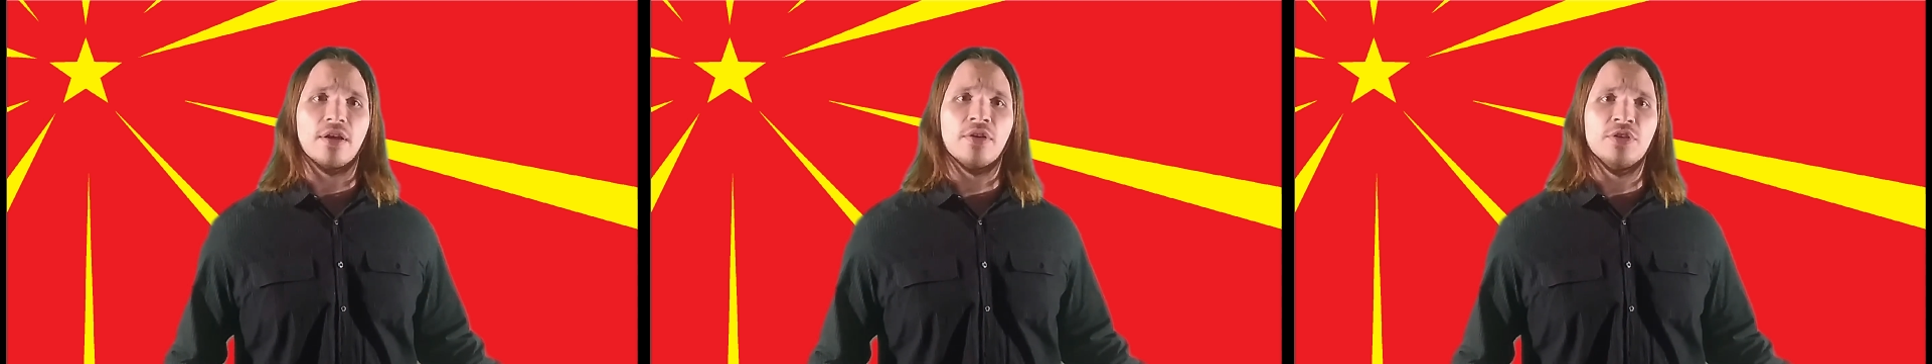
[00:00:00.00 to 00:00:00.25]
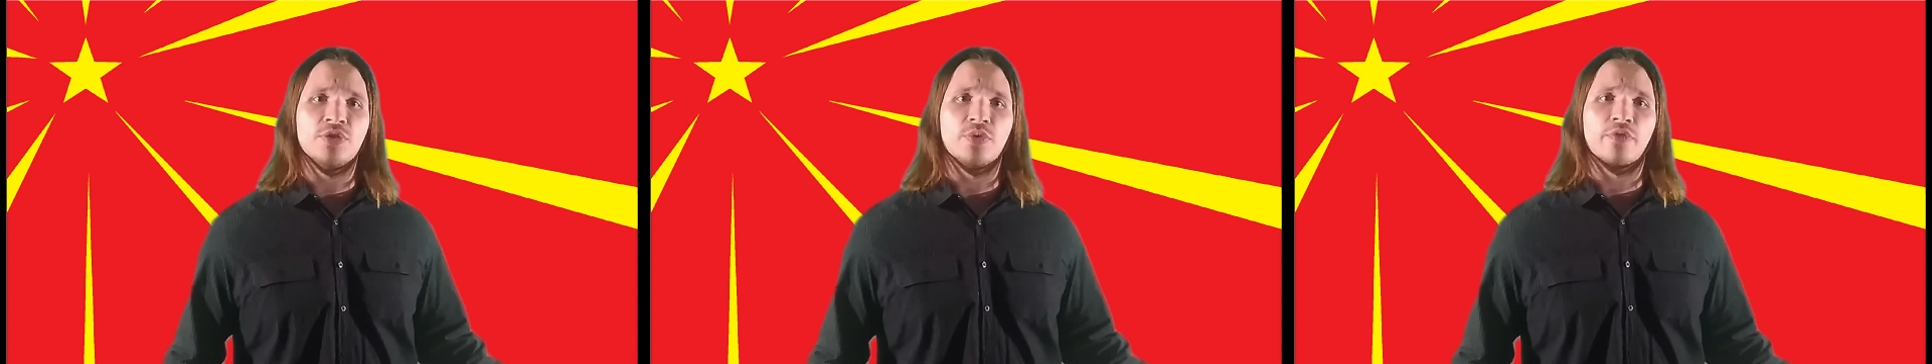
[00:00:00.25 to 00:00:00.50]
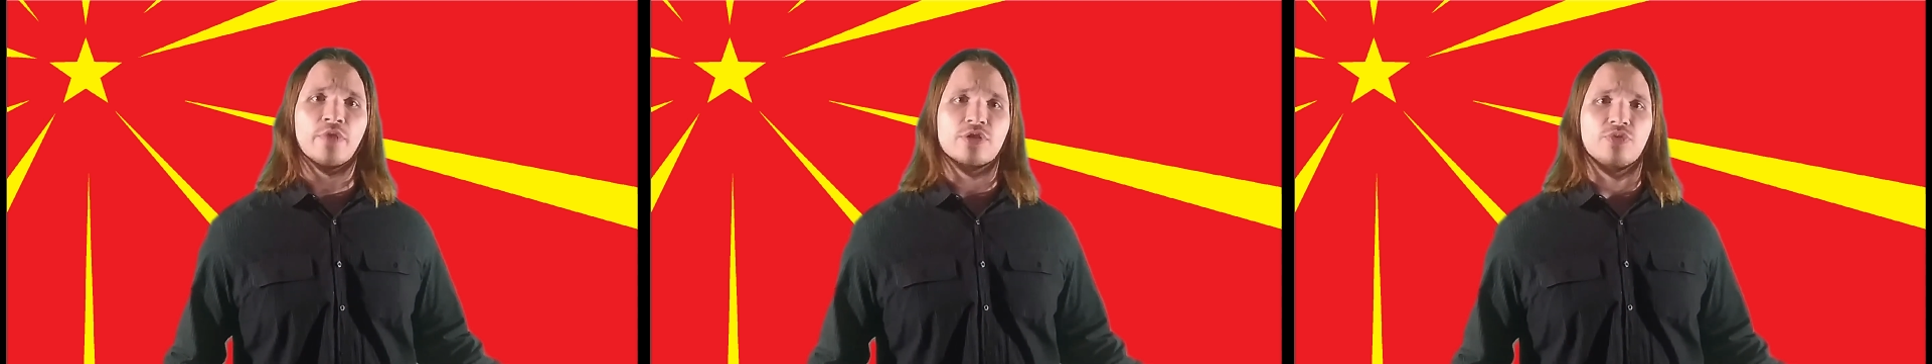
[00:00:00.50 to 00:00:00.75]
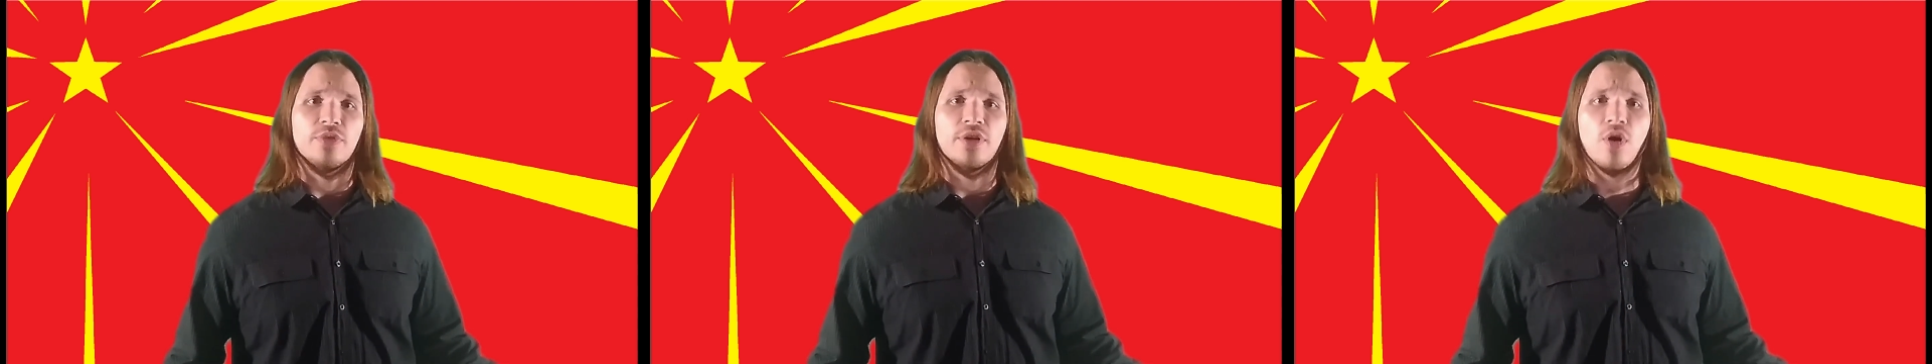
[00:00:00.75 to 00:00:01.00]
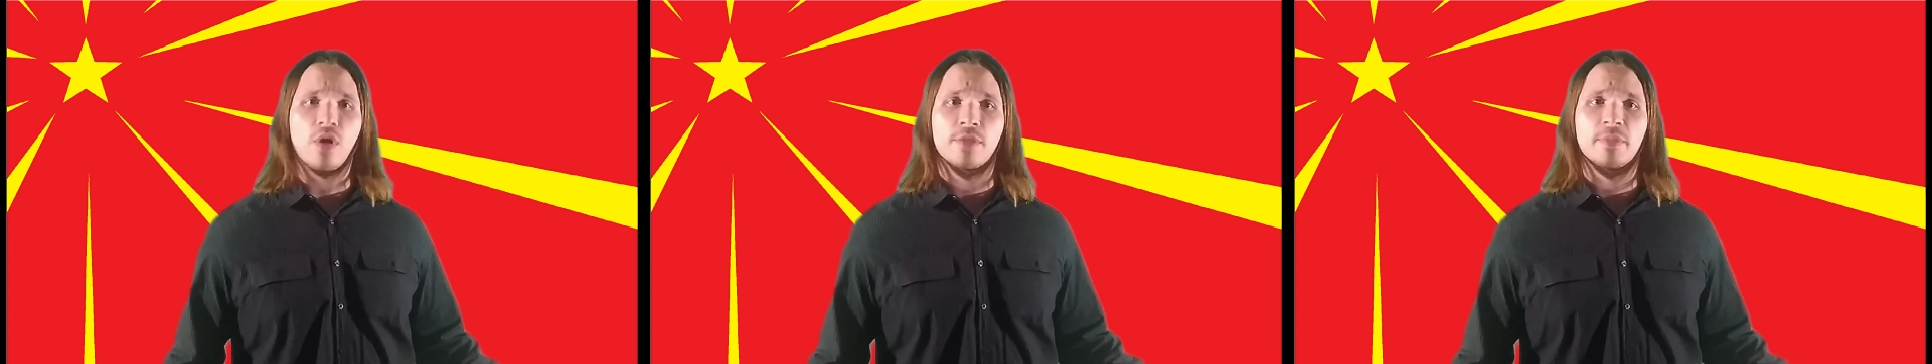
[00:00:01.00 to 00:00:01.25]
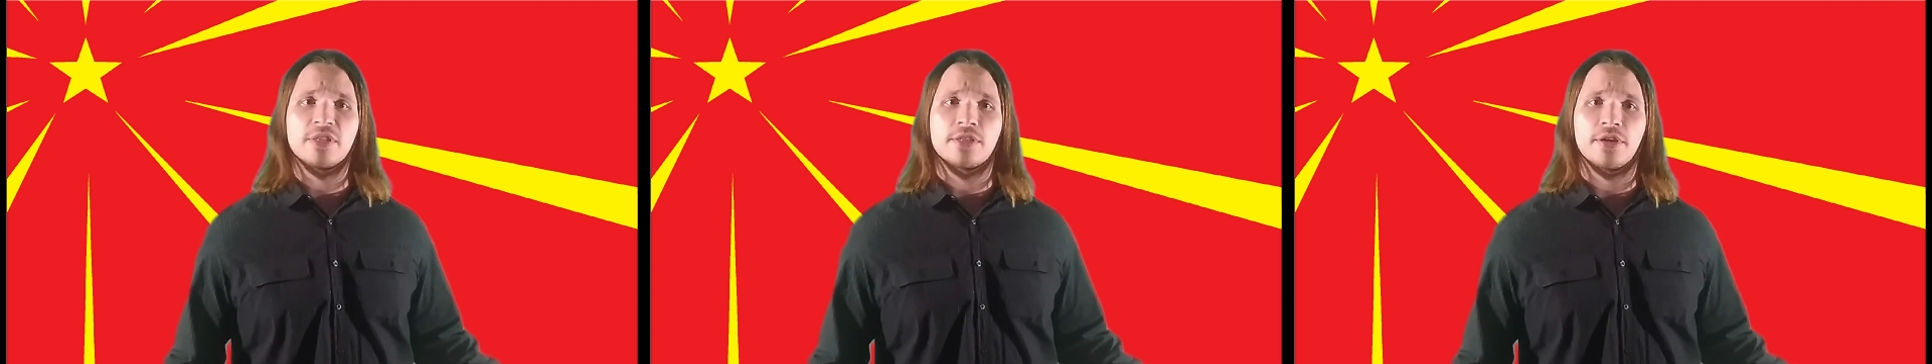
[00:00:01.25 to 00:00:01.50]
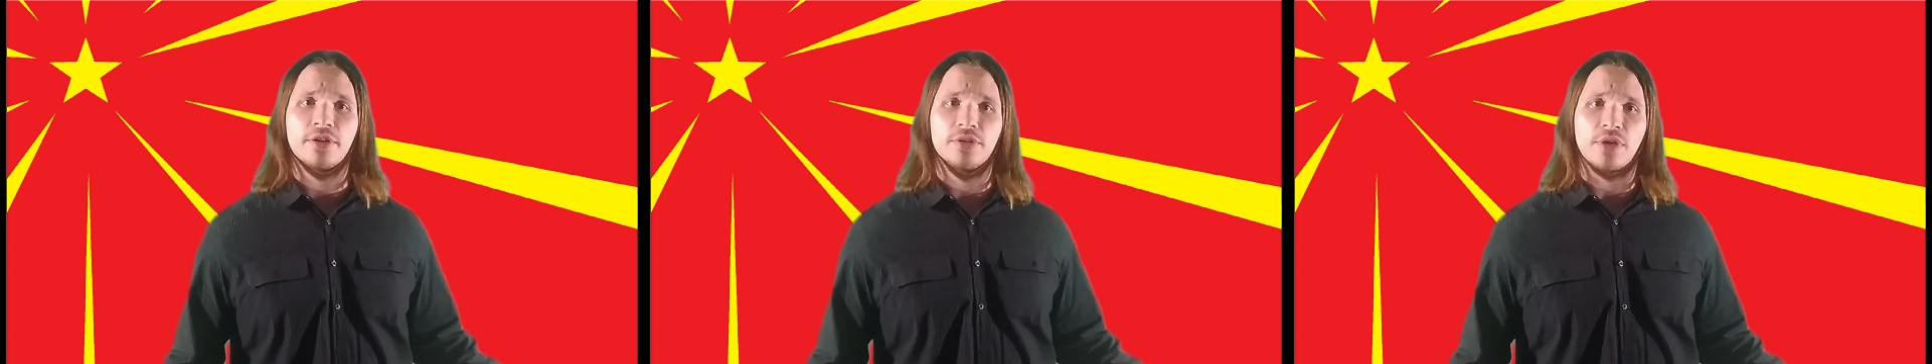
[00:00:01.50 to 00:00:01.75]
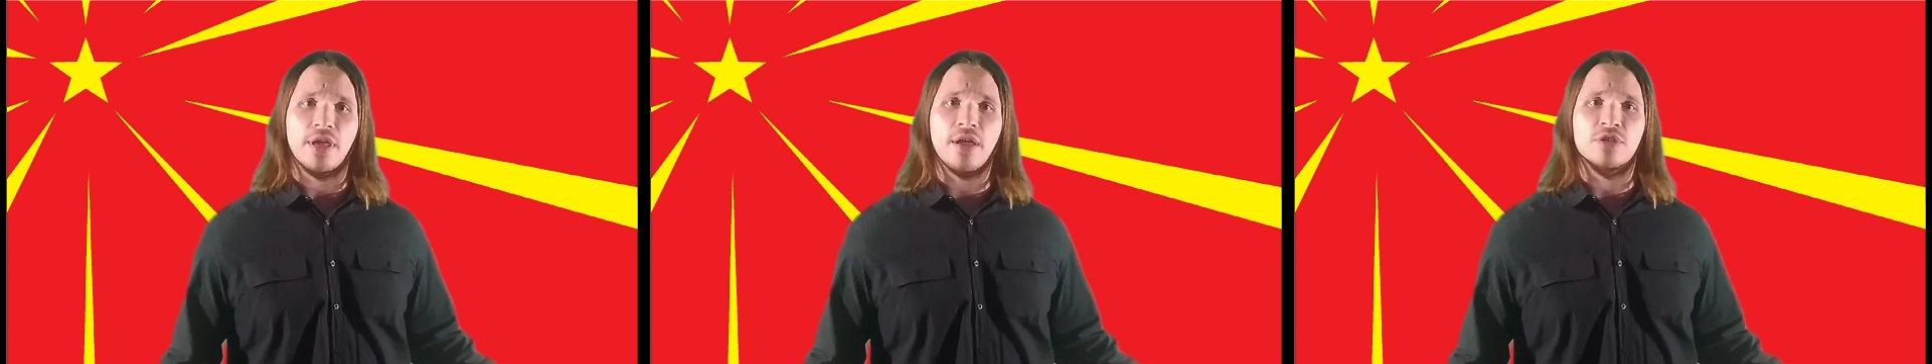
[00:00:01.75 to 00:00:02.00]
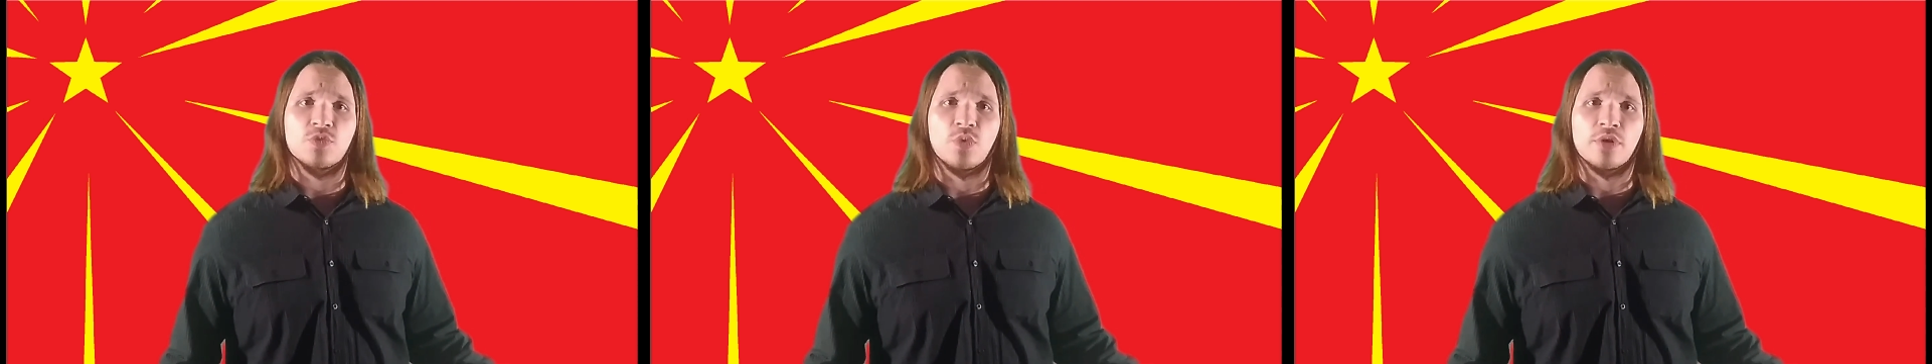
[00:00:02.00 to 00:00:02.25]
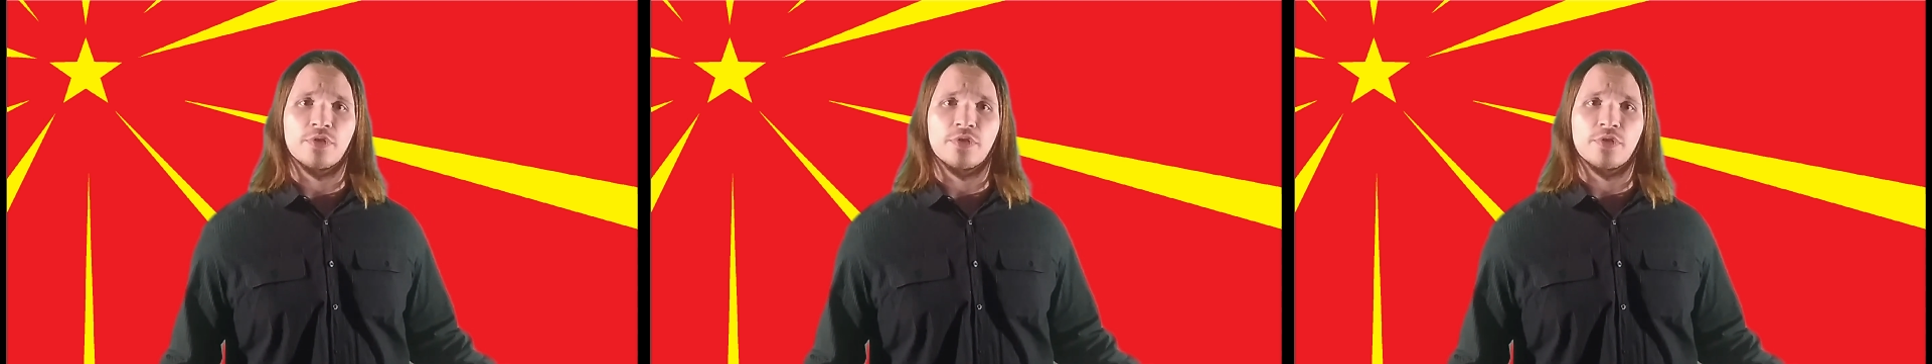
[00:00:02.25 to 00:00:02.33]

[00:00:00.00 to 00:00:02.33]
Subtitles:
undoing virtually all the material gains won